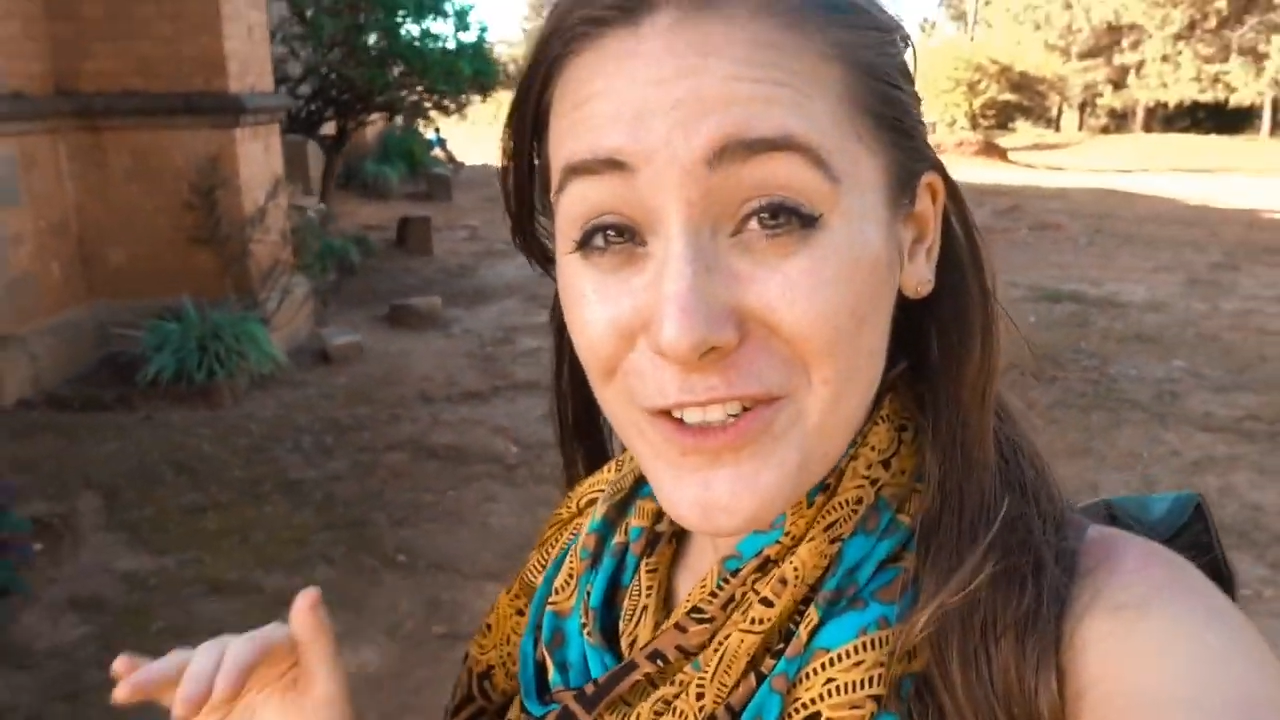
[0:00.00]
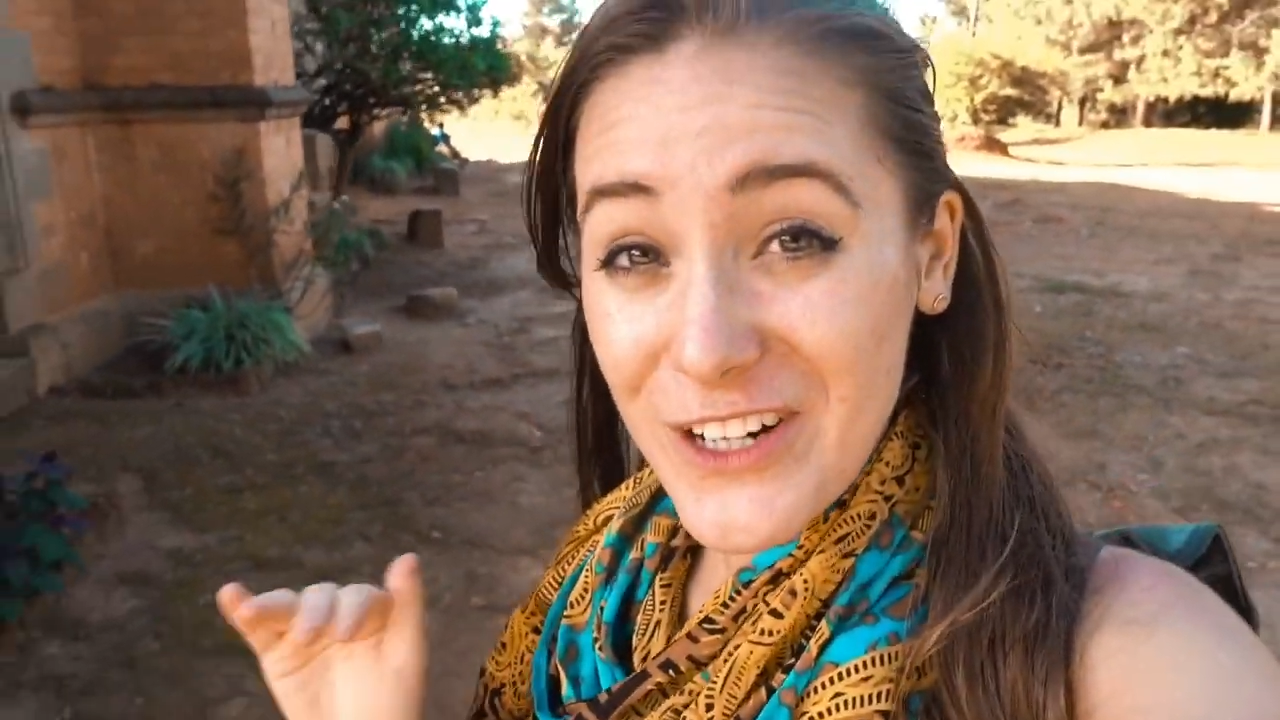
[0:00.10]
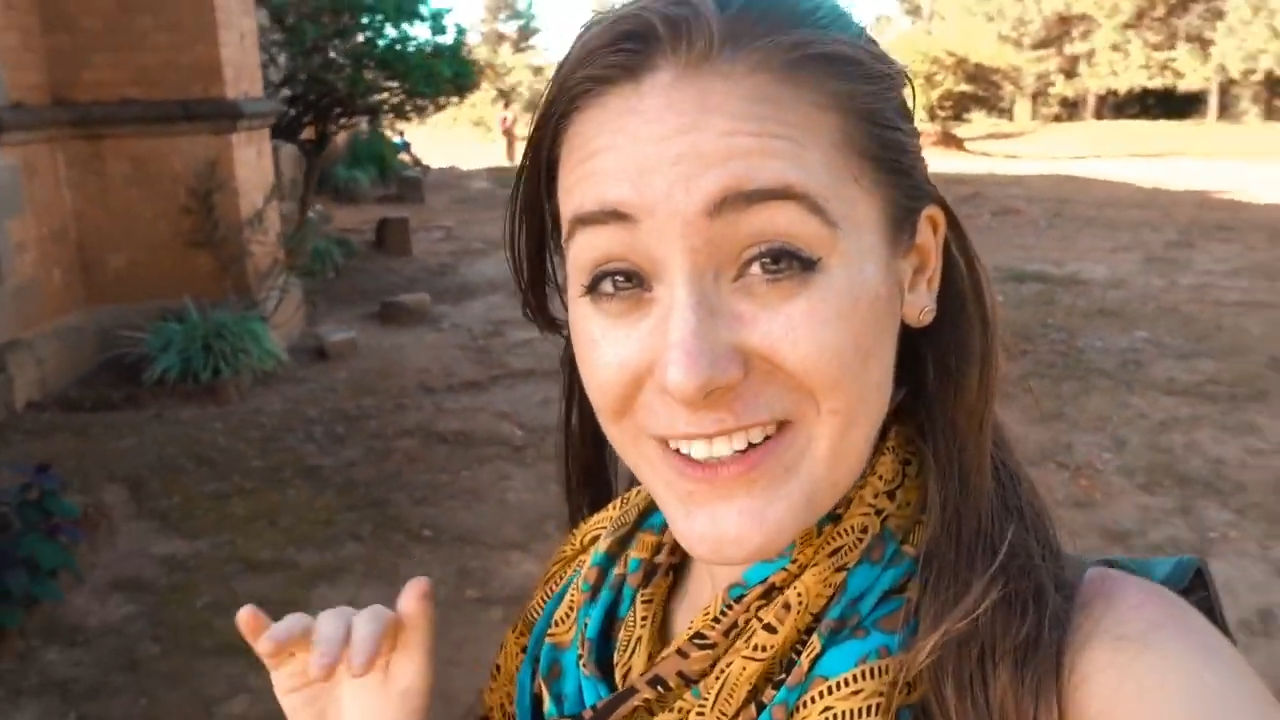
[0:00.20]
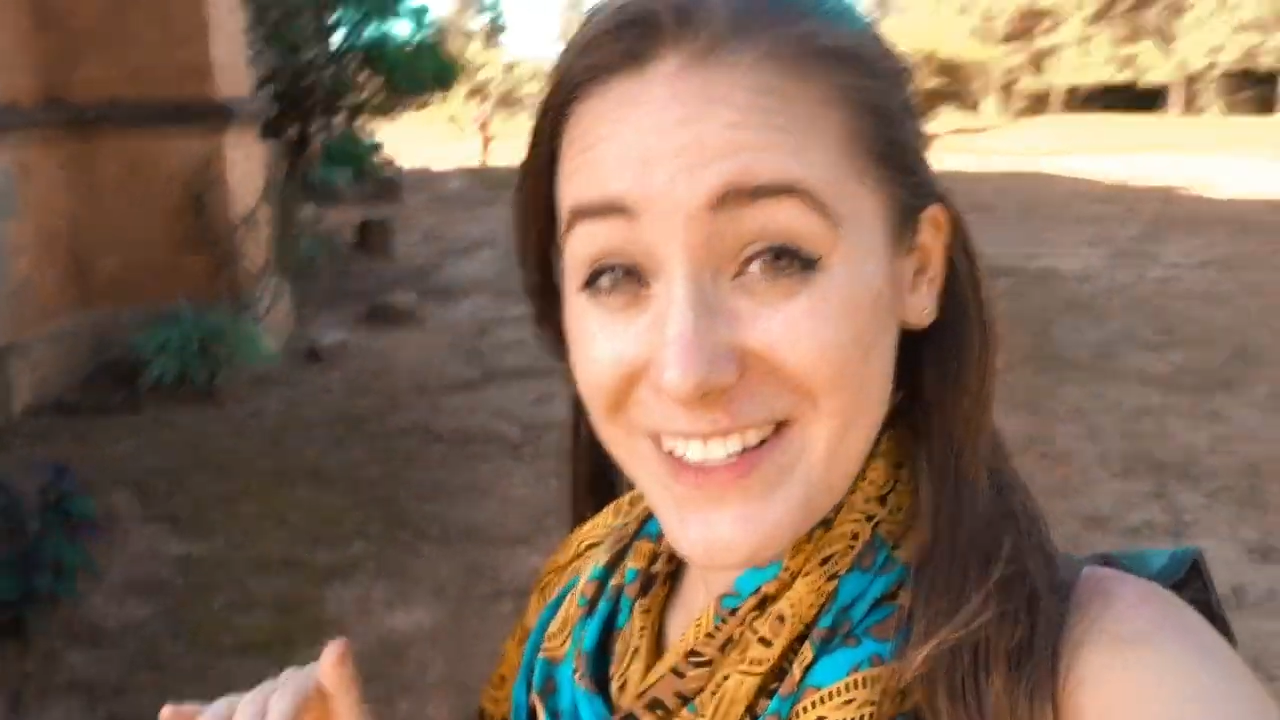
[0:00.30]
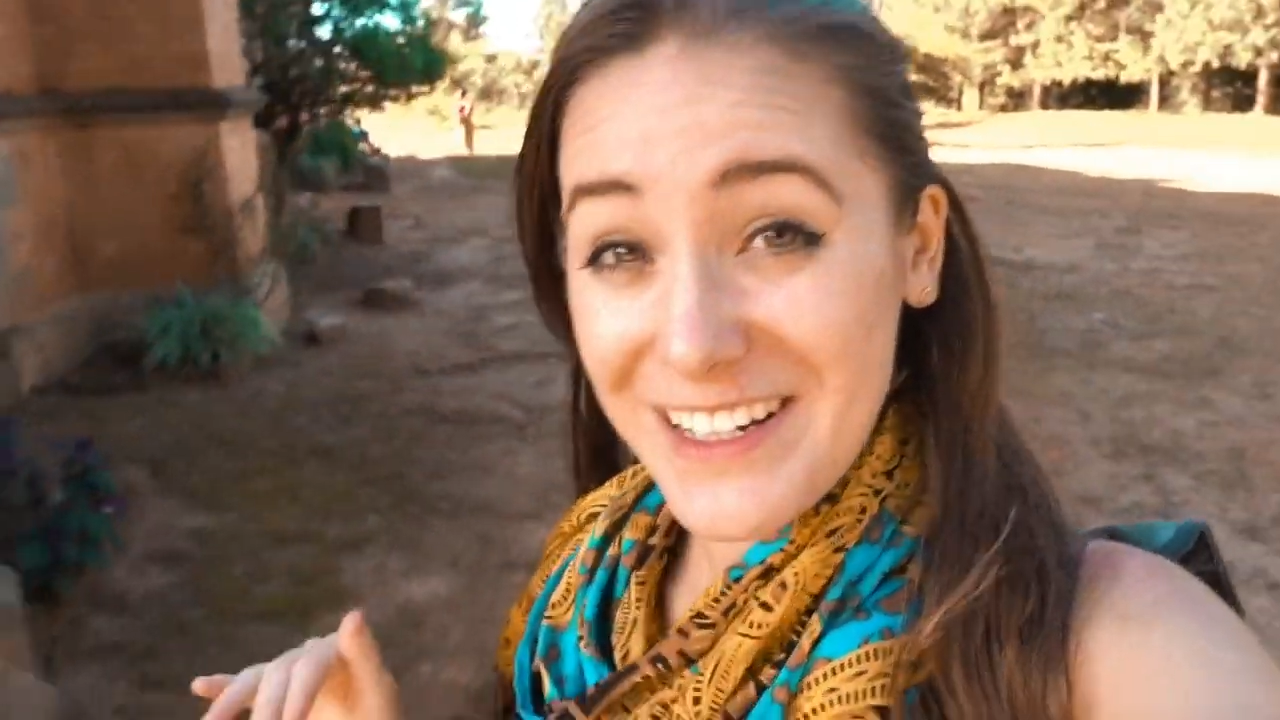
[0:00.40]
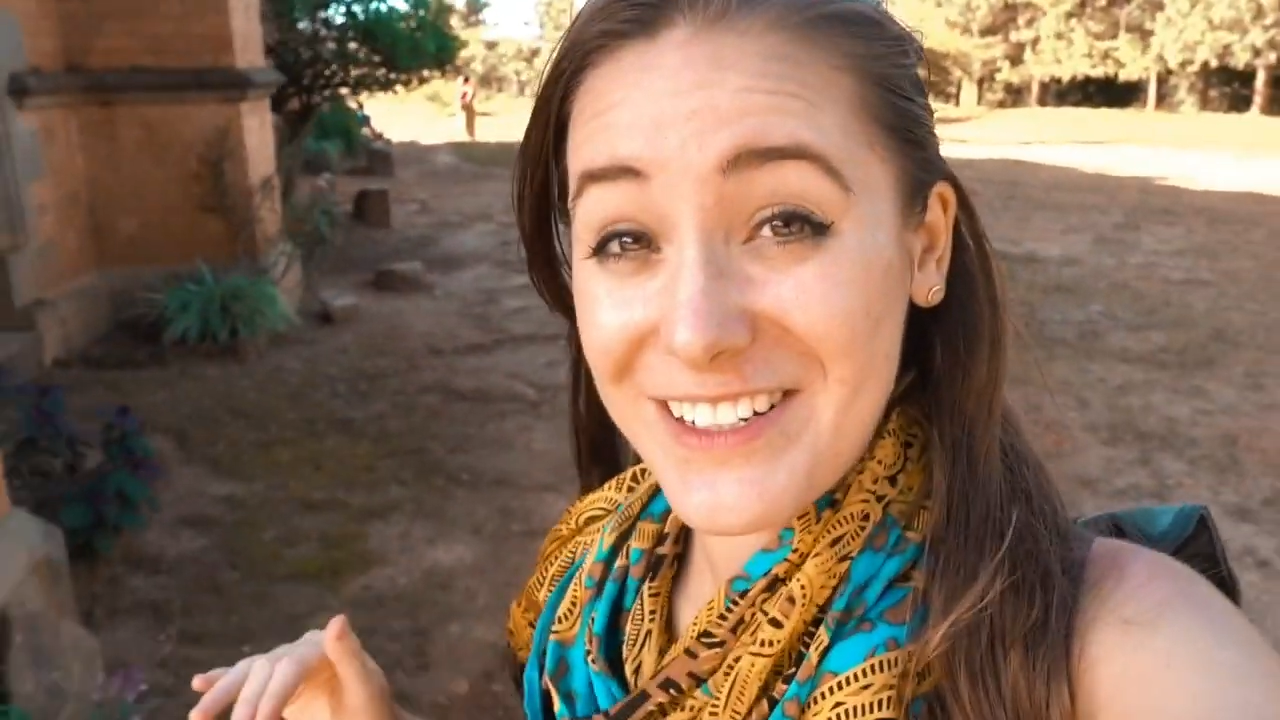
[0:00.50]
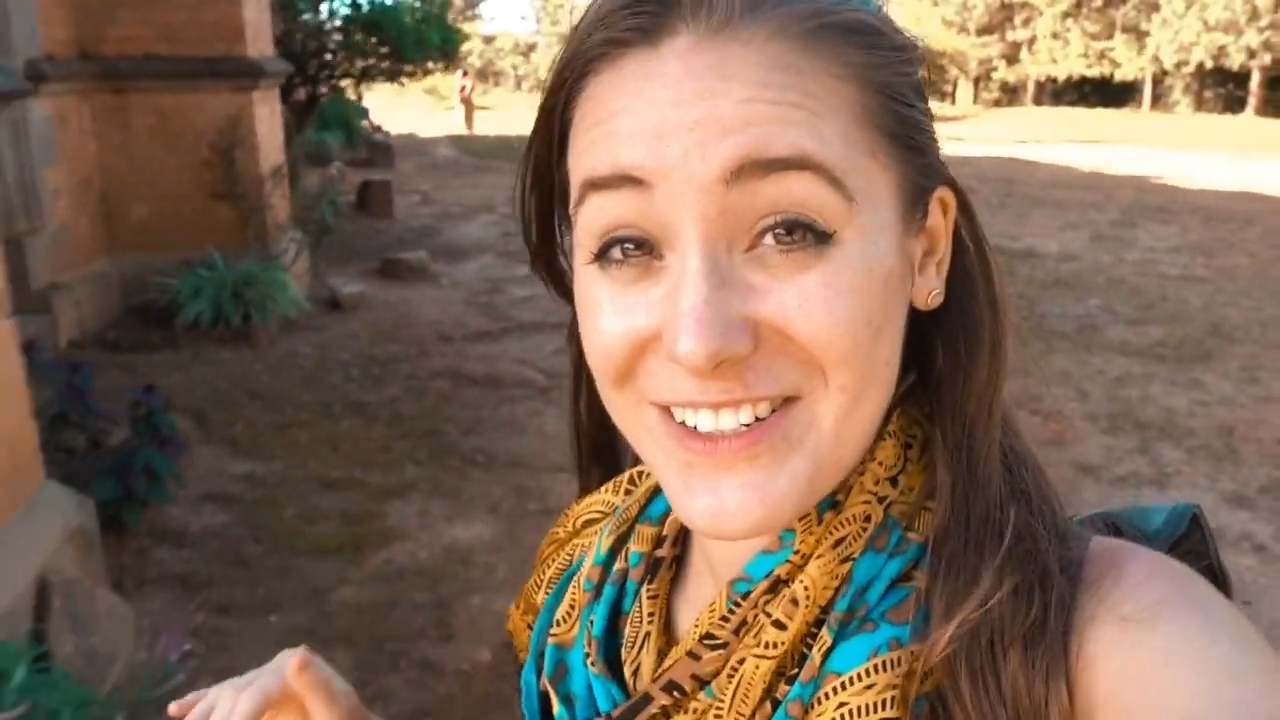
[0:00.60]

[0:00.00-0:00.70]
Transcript: treks that you can